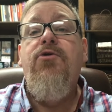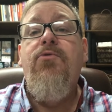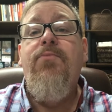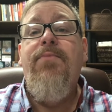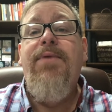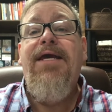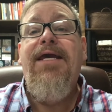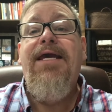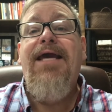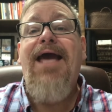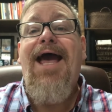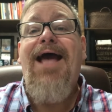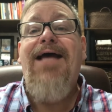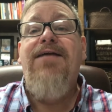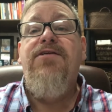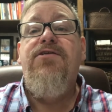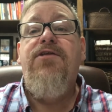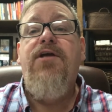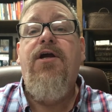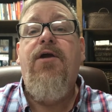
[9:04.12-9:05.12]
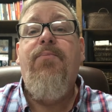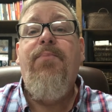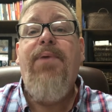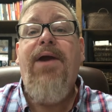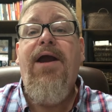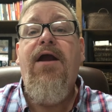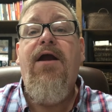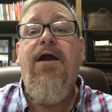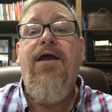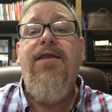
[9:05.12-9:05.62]
me as their
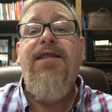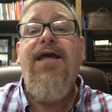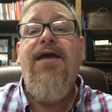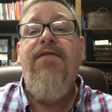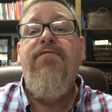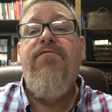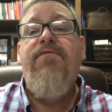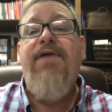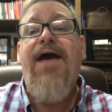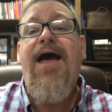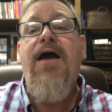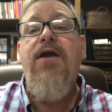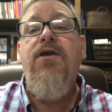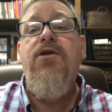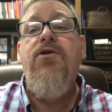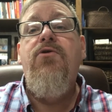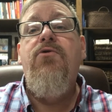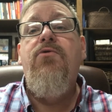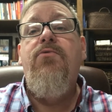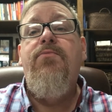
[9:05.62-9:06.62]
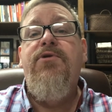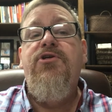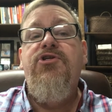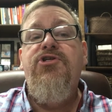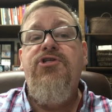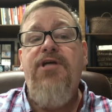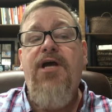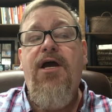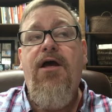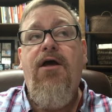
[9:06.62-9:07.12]
parent. They value
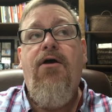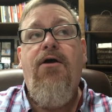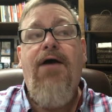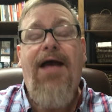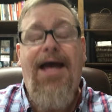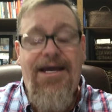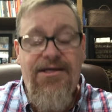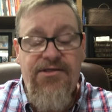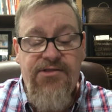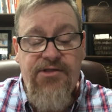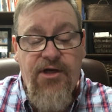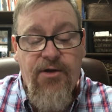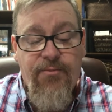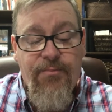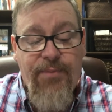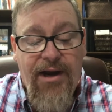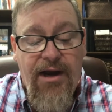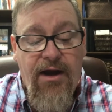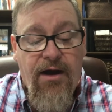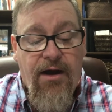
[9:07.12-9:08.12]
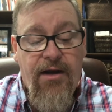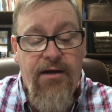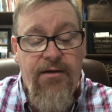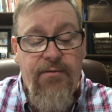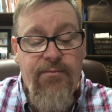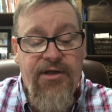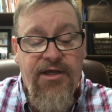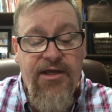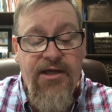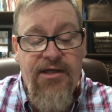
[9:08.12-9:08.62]
Michelle as their parent
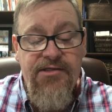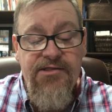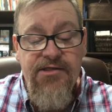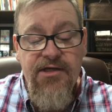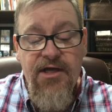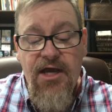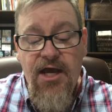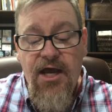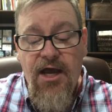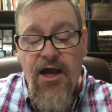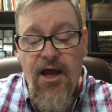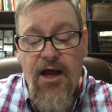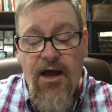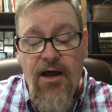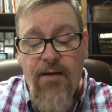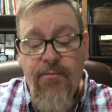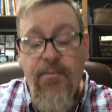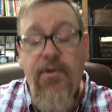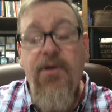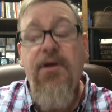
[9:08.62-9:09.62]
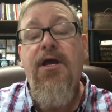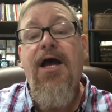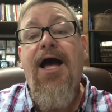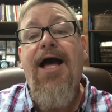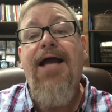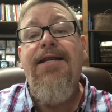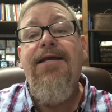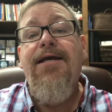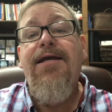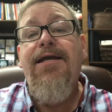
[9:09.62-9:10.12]
because
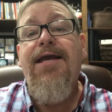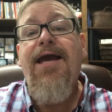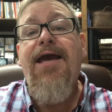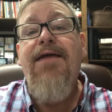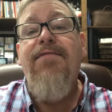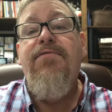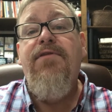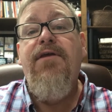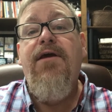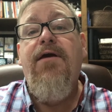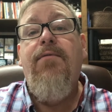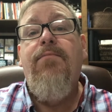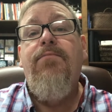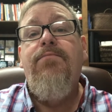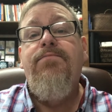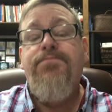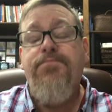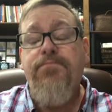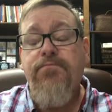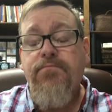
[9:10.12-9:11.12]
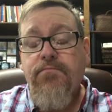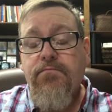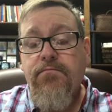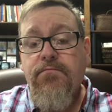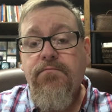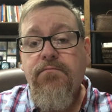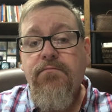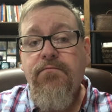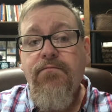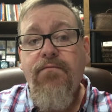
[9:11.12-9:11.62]
God gave them
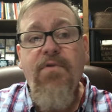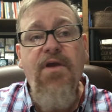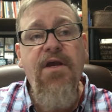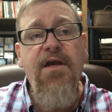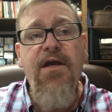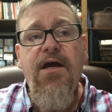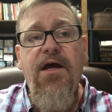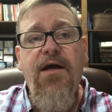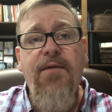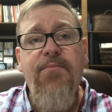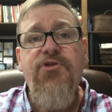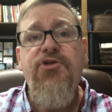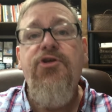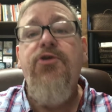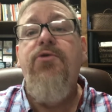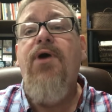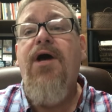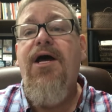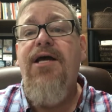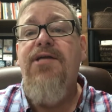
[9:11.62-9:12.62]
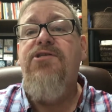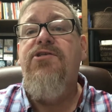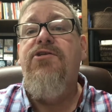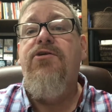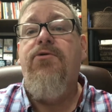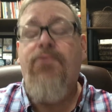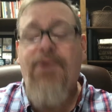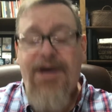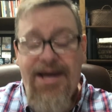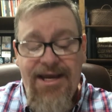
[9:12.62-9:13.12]
to us to
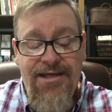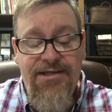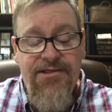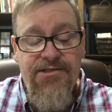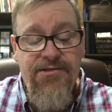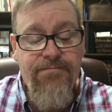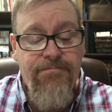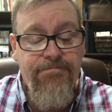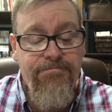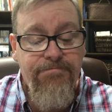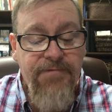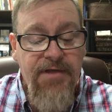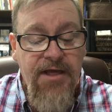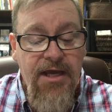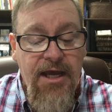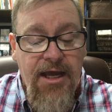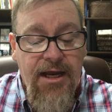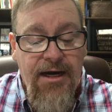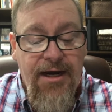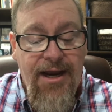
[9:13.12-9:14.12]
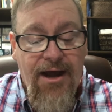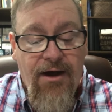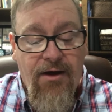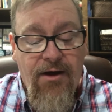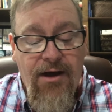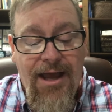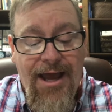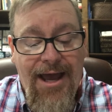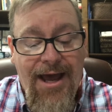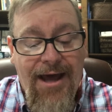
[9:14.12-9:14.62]
raise. Now,
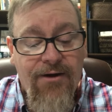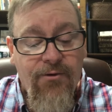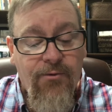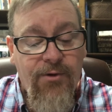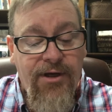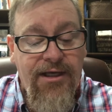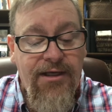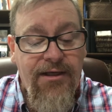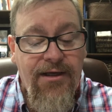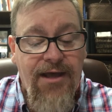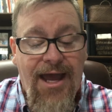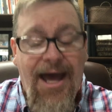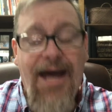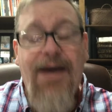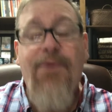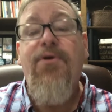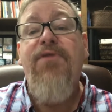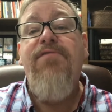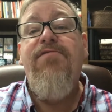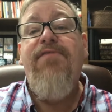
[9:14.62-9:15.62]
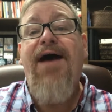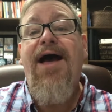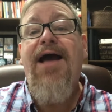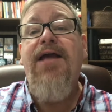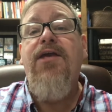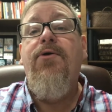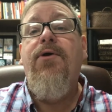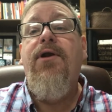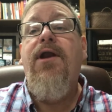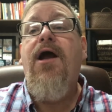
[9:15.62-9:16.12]
how do we
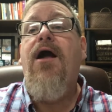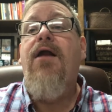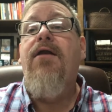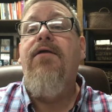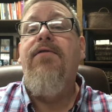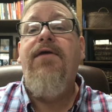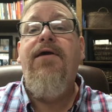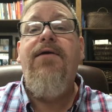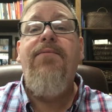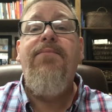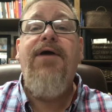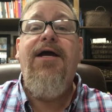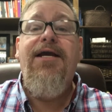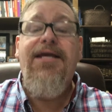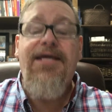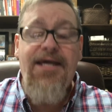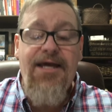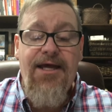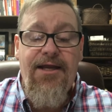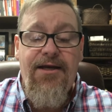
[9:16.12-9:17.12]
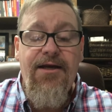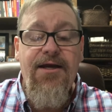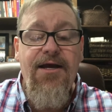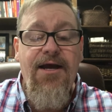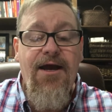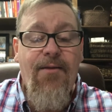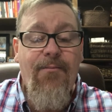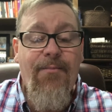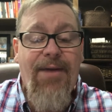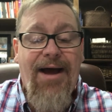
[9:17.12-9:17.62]
value and honor them? Again,
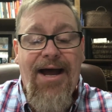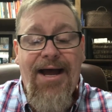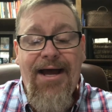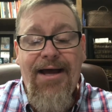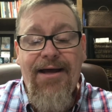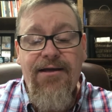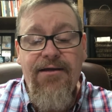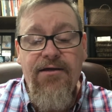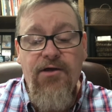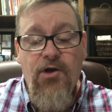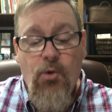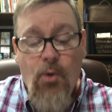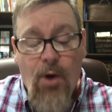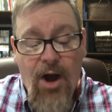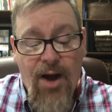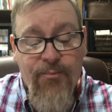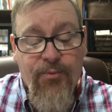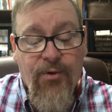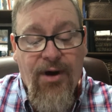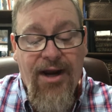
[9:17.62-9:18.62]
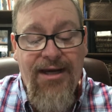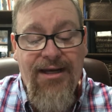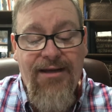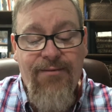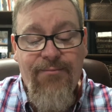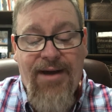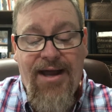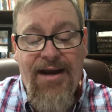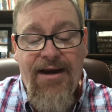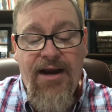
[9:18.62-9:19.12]
by cooperating,
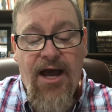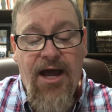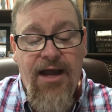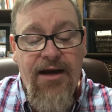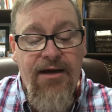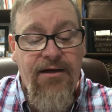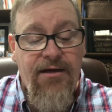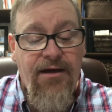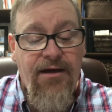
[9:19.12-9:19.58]
by not